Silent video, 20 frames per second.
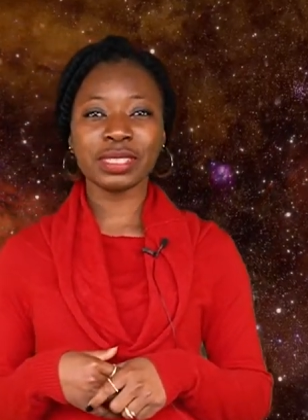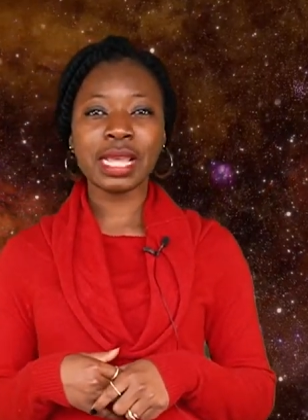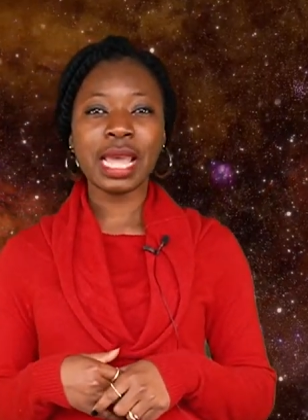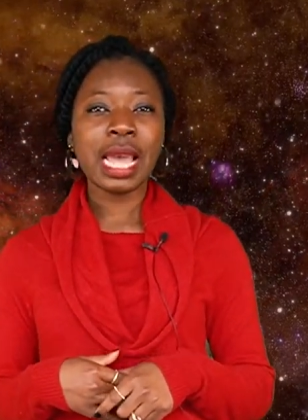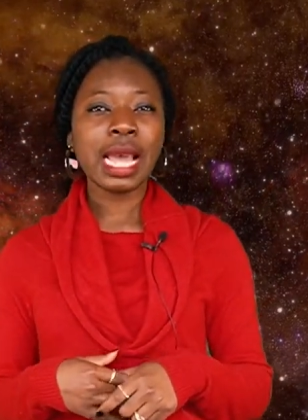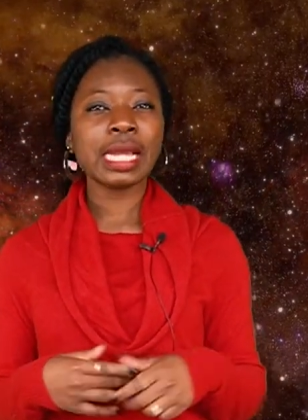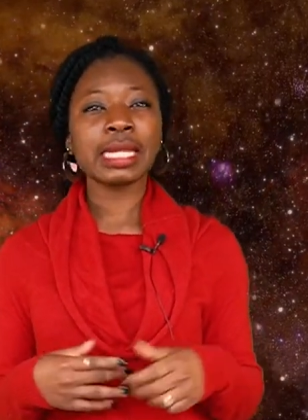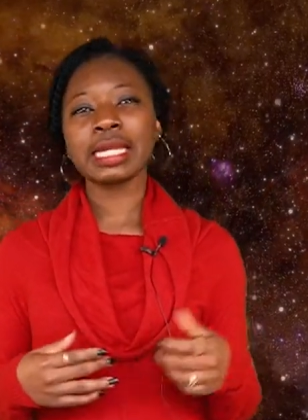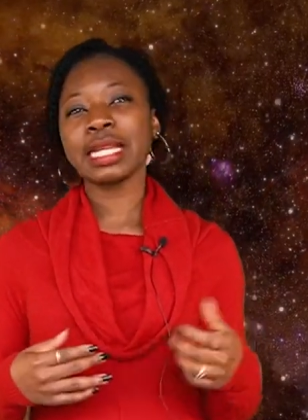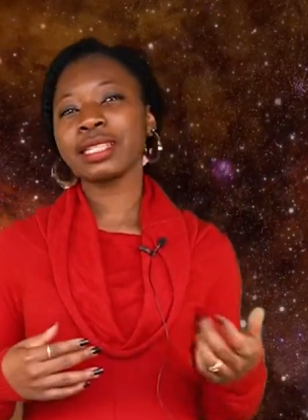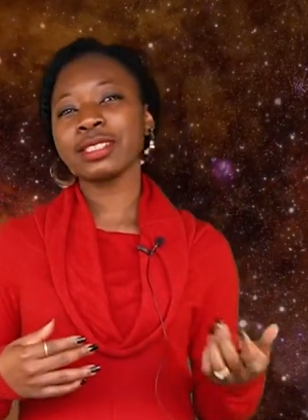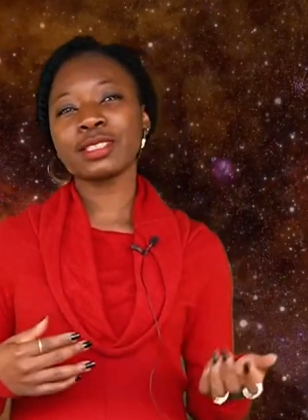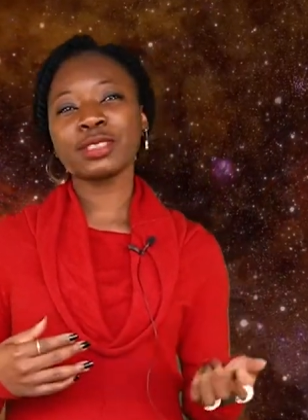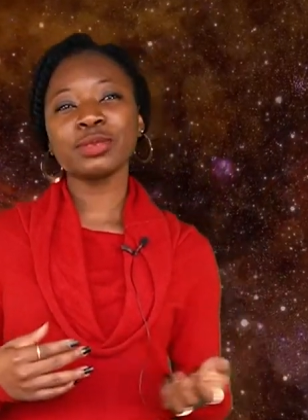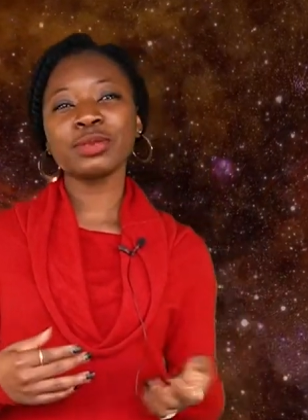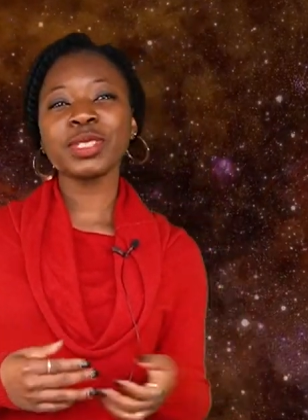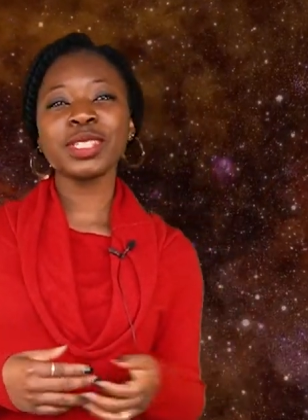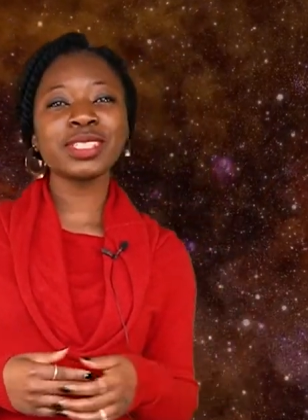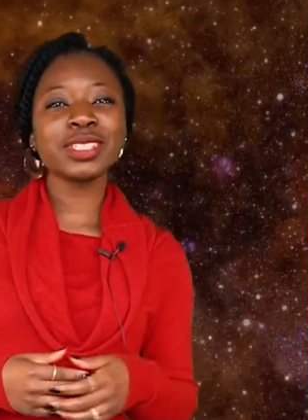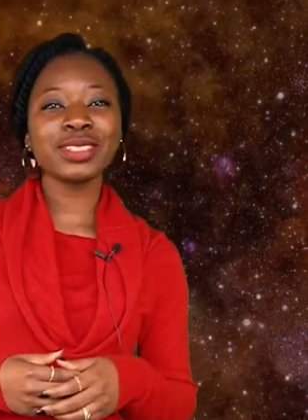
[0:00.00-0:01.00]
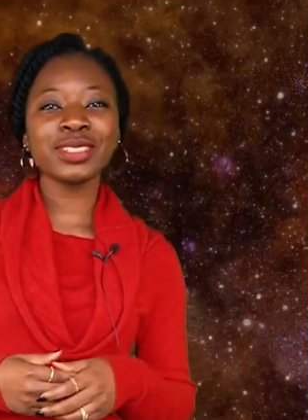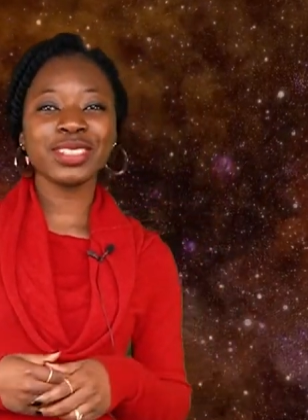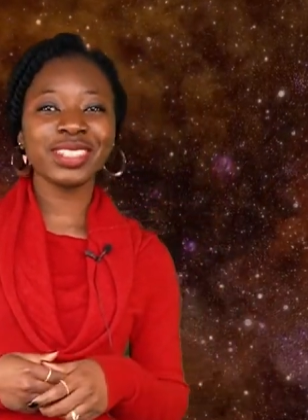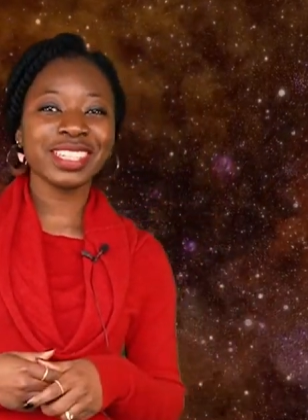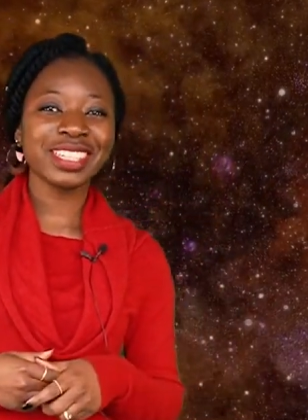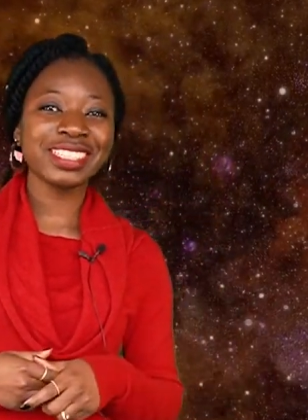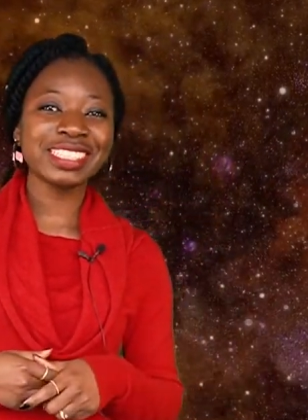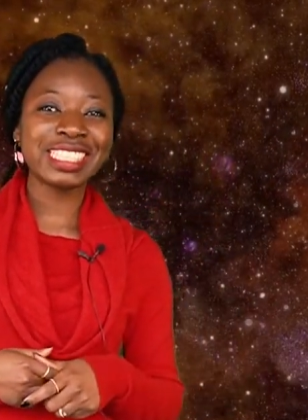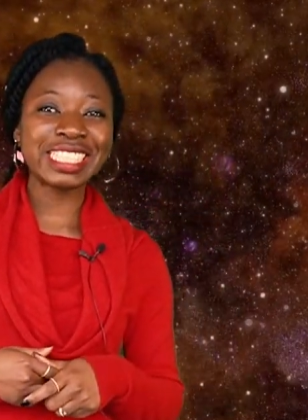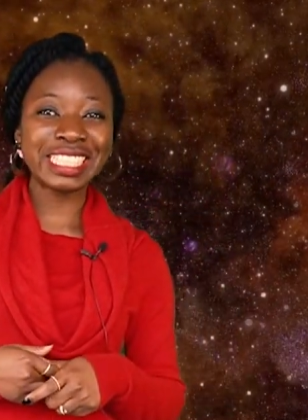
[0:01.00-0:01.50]
and that's really not
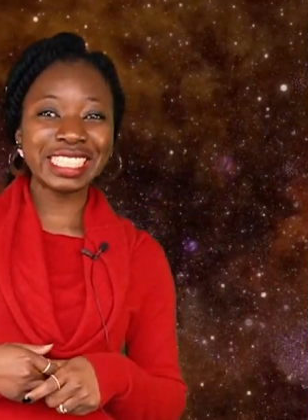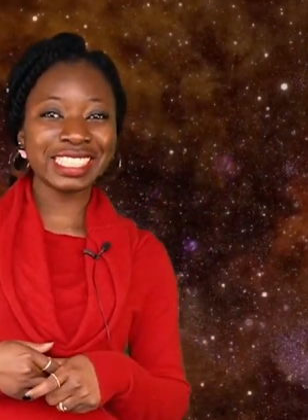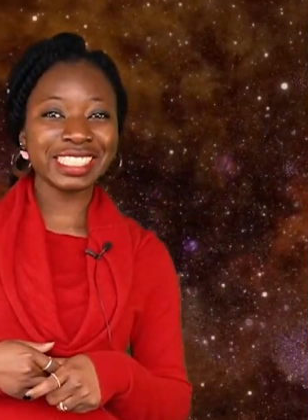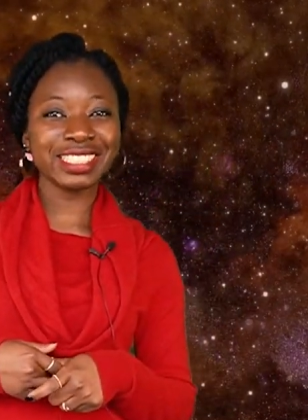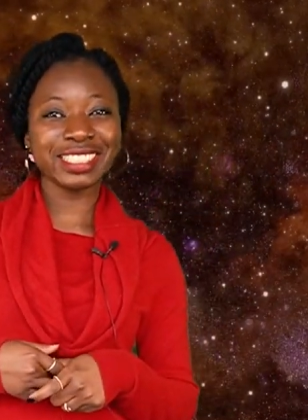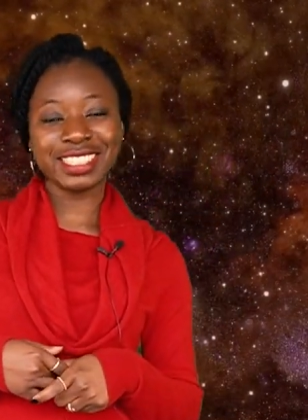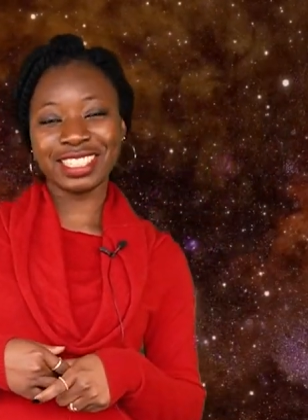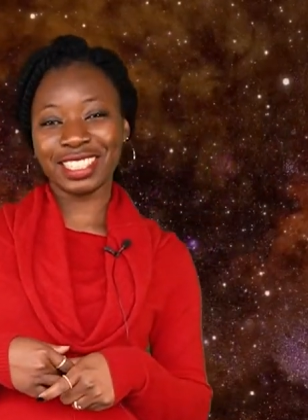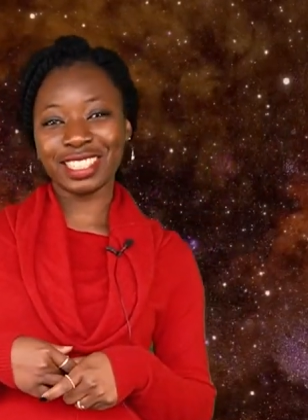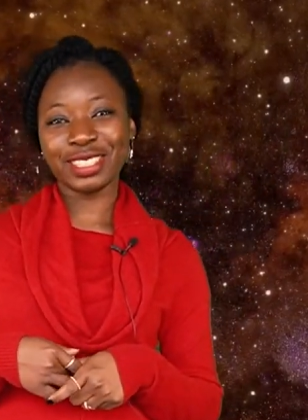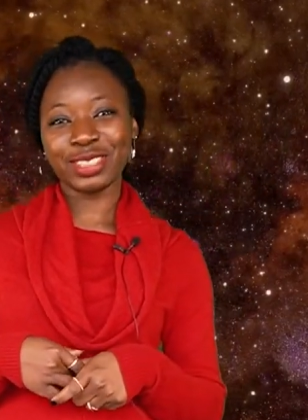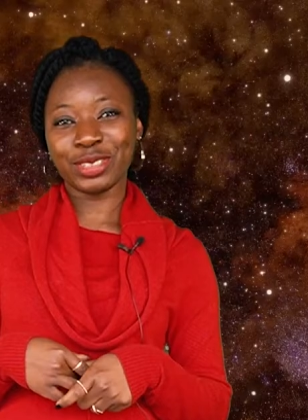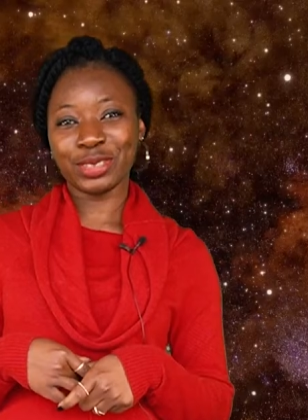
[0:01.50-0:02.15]
an easy thing